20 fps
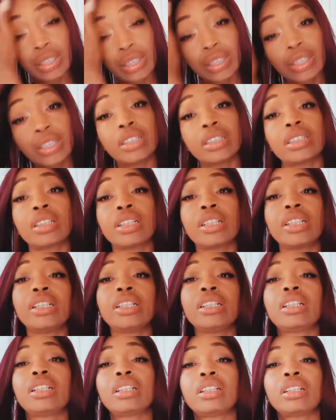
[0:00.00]
his
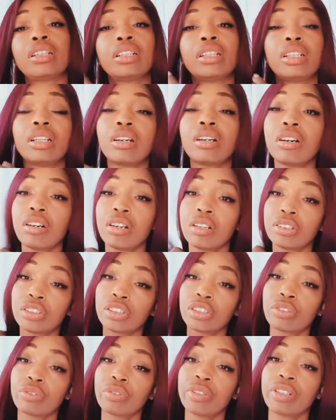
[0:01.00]
link,
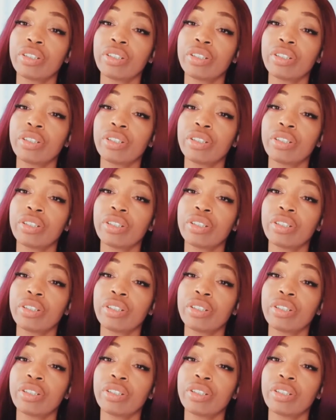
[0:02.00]
also in the